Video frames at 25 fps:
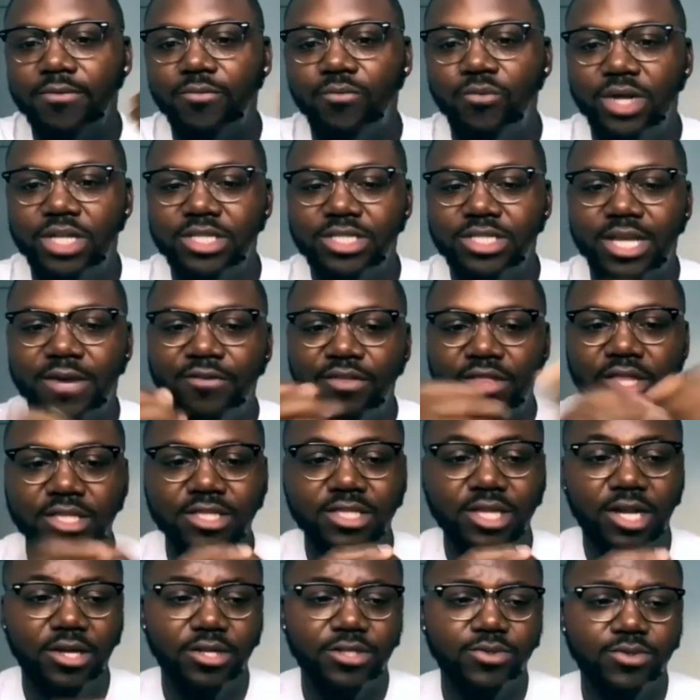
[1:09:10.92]
once everything
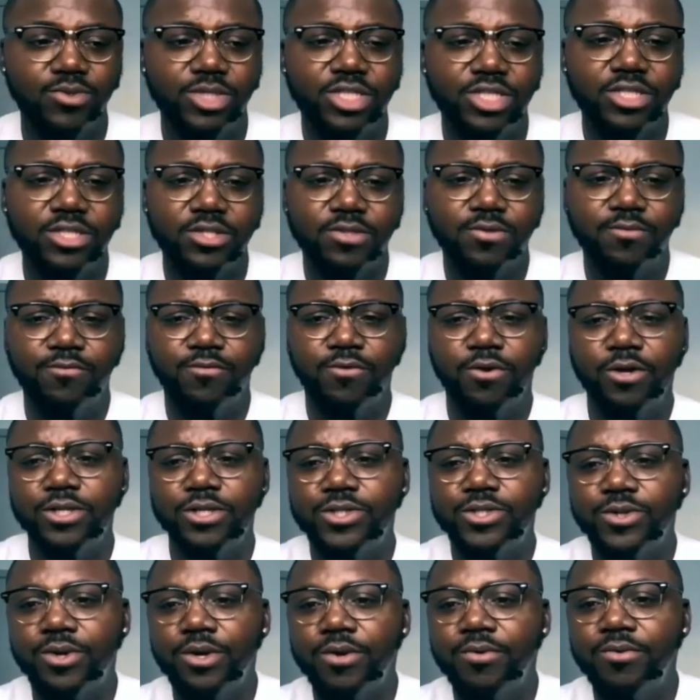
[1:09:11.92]
started switching to
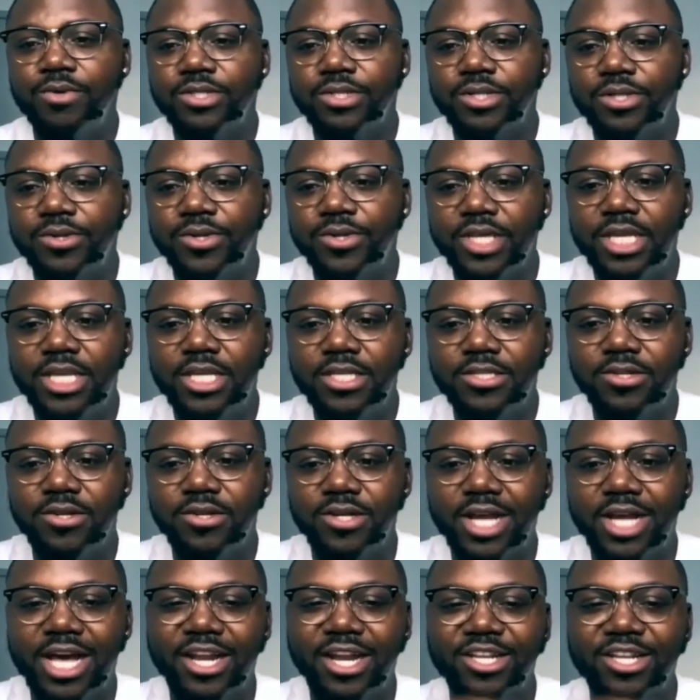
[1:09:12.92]
virtual it was a little easier to
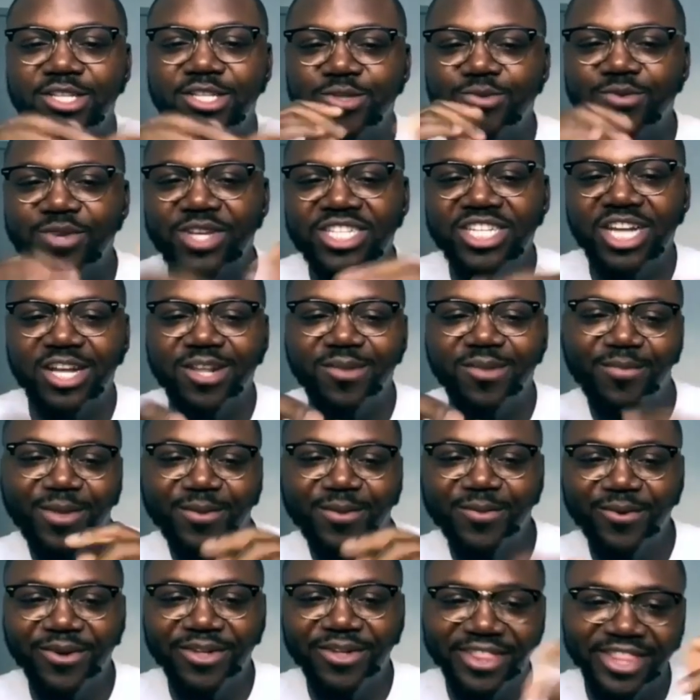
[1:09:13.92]
kind of just reach out to people
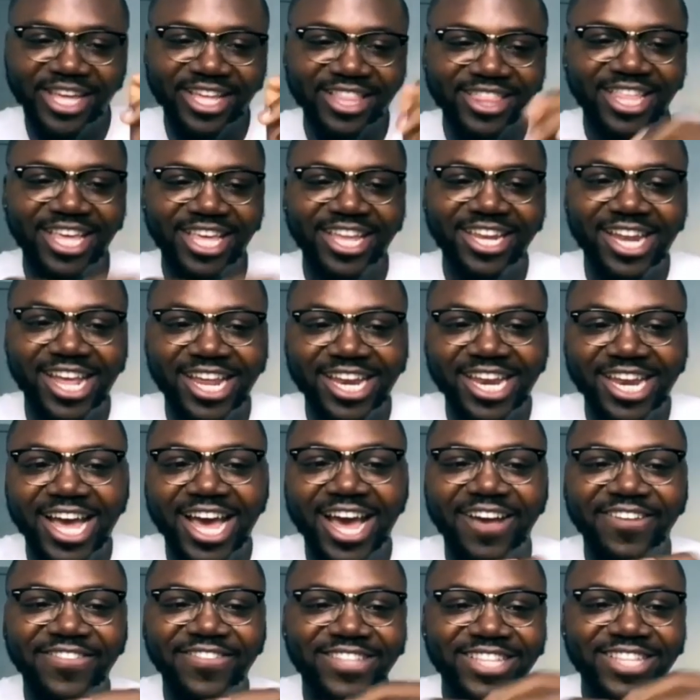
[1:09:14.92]
on linkedin and not have
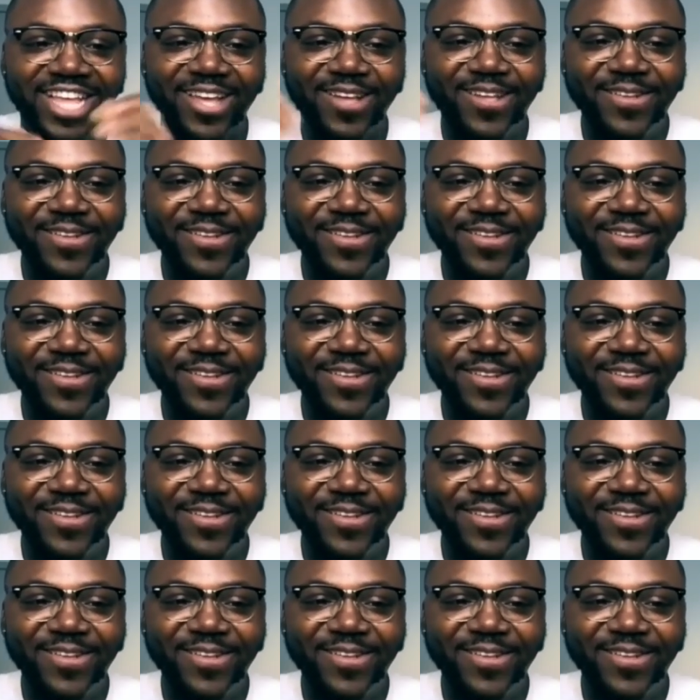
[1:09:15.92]
to like